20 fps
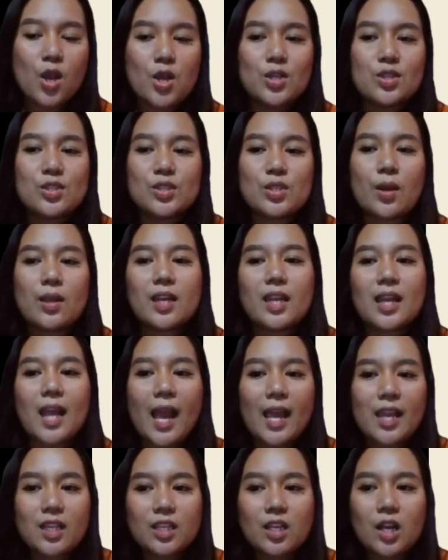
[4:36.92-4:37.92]
So an
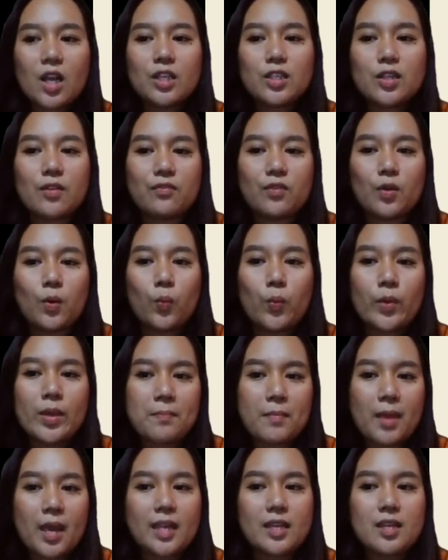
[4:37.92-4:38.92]
icon of a
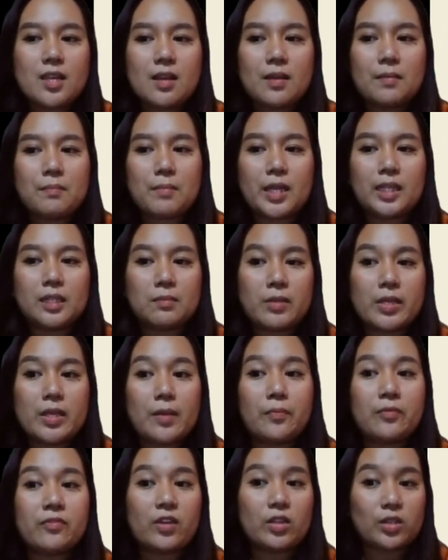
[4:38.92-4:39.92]
woman might be
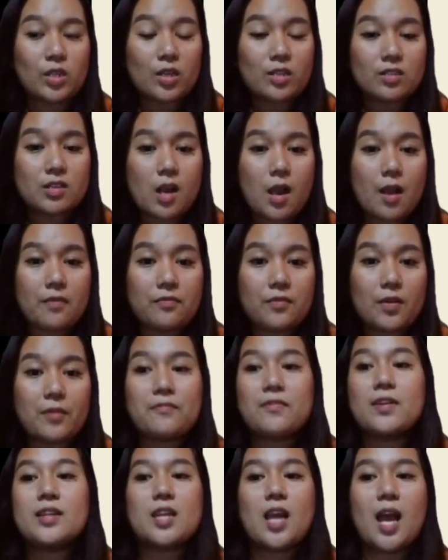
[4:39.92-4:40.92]
a photograph
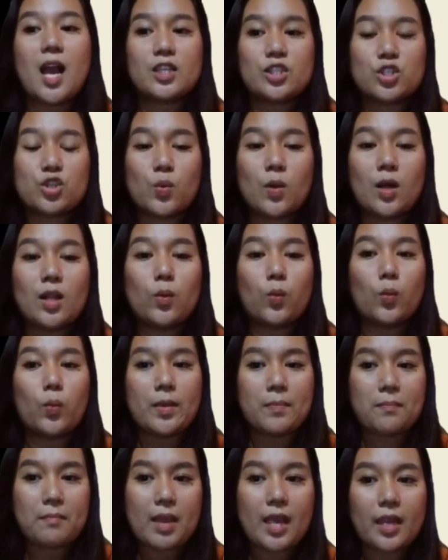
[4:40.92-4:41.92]
of an actual
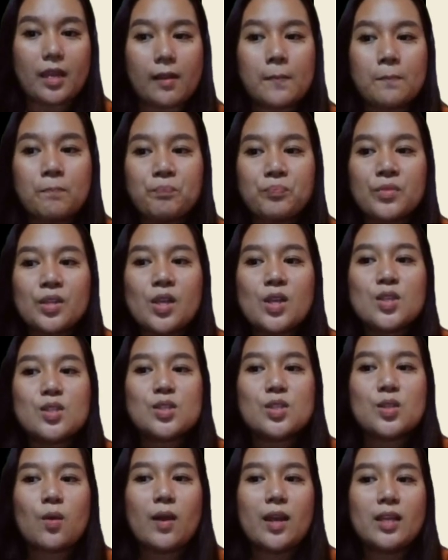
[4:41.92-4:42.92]
woman.
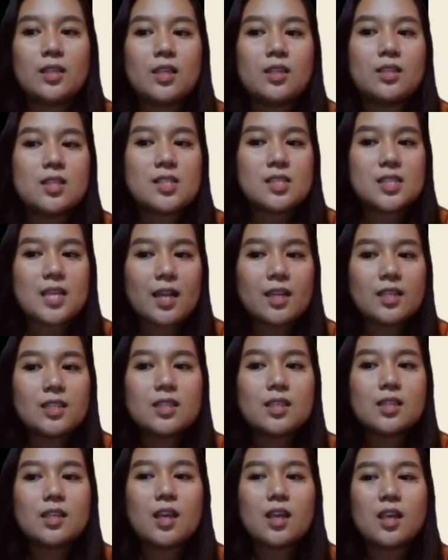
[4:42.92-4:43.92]
So an
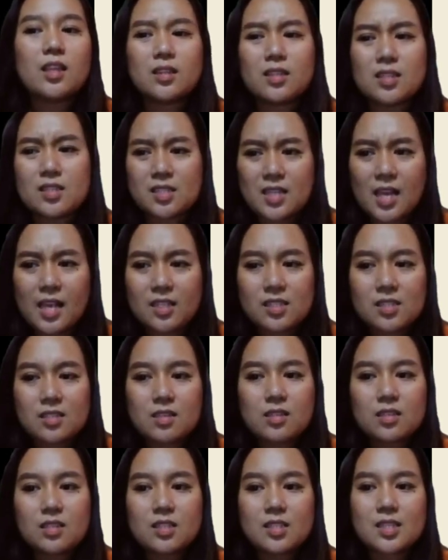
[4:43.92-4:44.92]

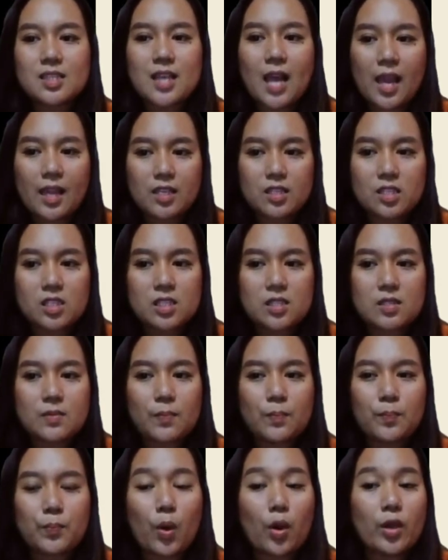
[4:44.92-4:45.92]
indexal signs
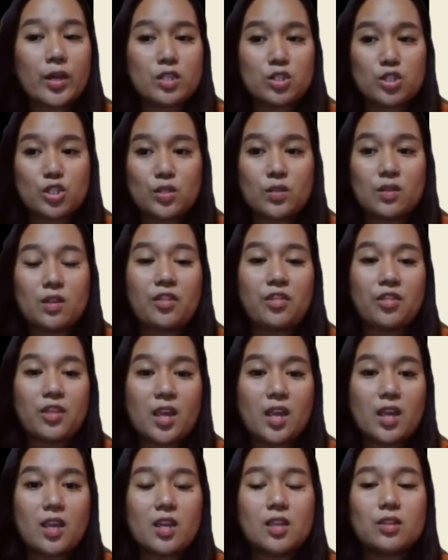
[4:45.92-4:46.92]
points to the
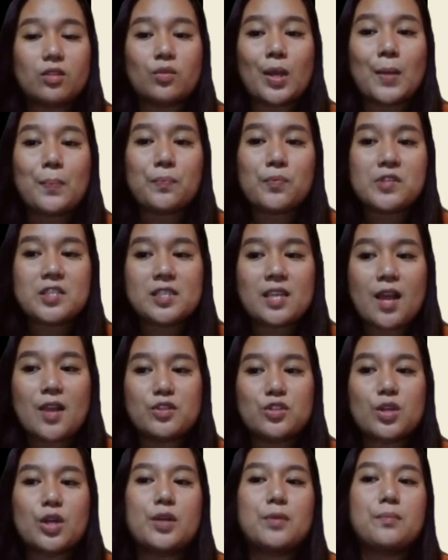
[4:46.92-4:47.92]
thing it
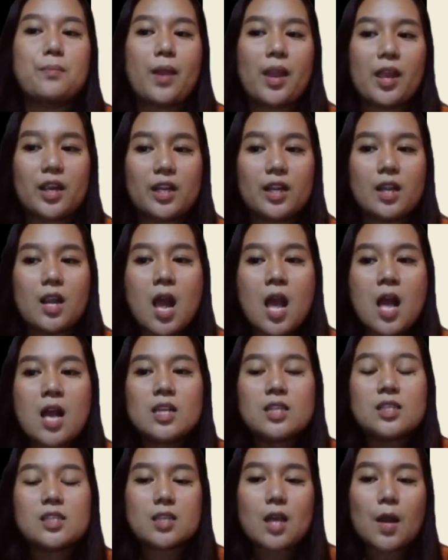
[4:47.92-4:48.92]
represents or bear
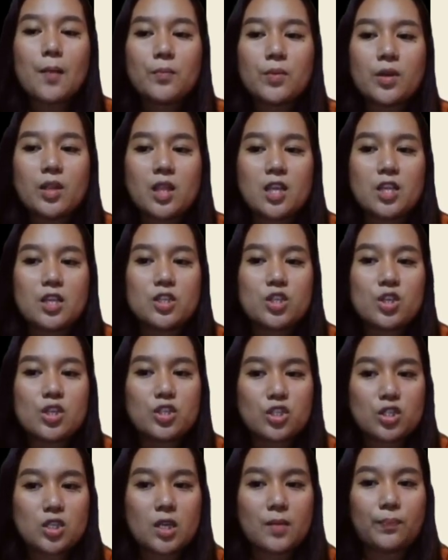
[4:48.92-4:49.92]
some
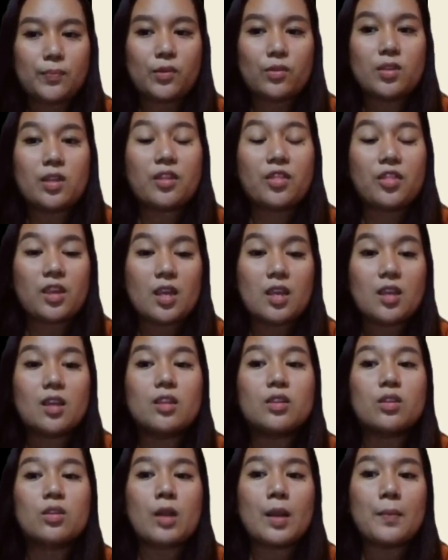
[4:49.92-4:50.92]
relationship to the thing
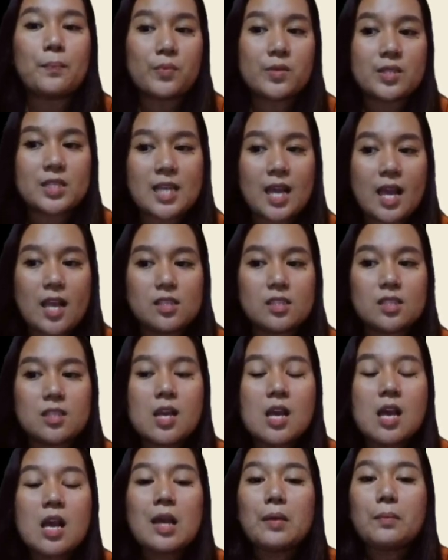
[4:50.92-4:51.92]
it represents,
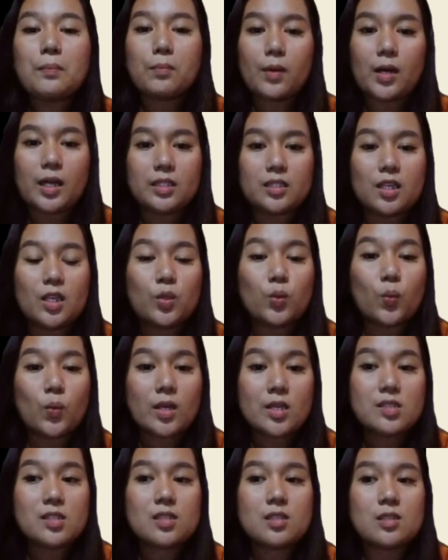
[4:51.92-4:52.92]
but in
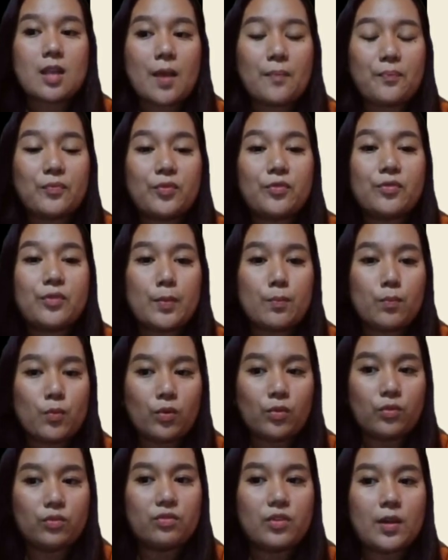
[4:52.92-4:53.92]
one step
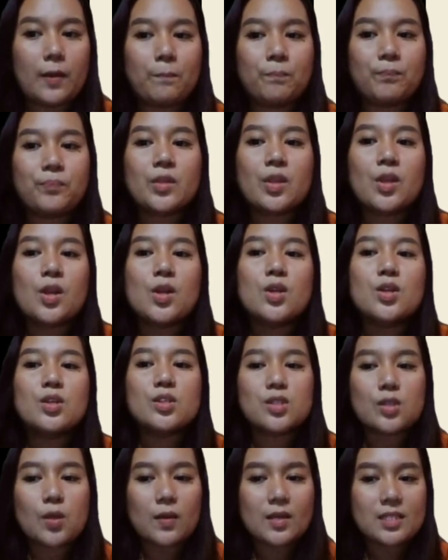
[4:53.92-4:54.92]
removed.
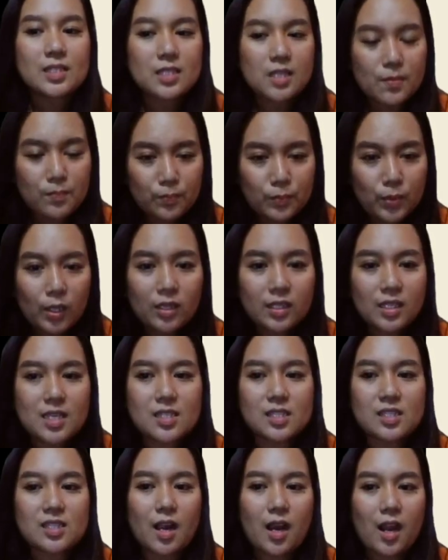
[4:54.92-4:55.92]
So a symbol
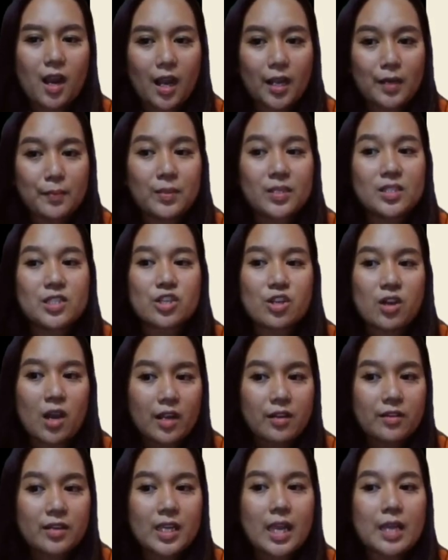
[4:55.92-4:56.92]
is
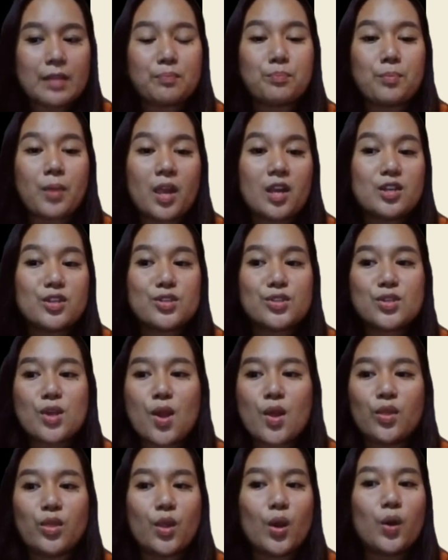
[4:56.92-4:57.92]
arbitrary and bears
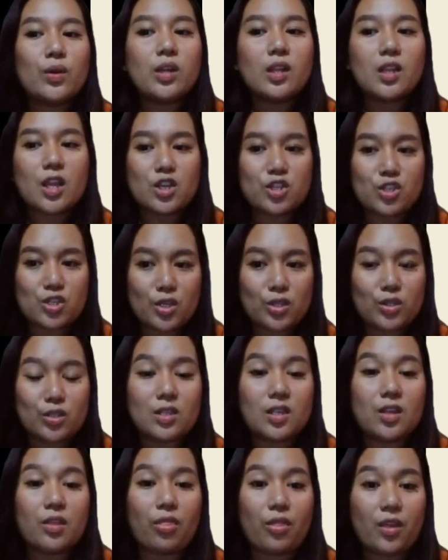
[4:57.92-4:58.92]
no relation to
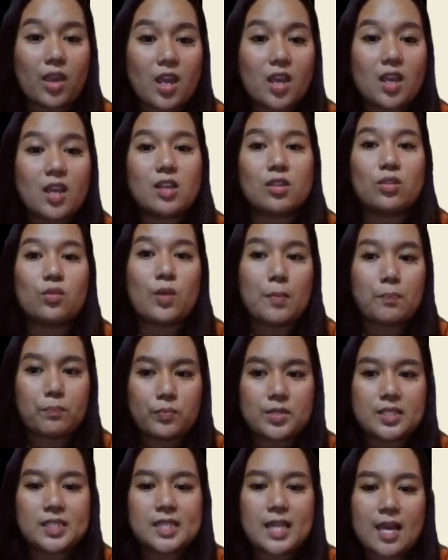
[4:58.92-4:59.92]
the thing it
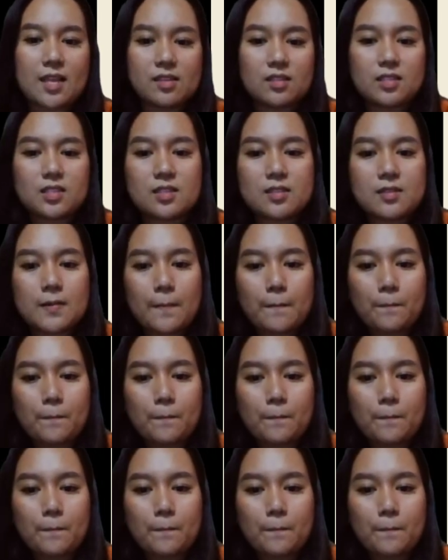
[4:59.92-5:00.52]
represents.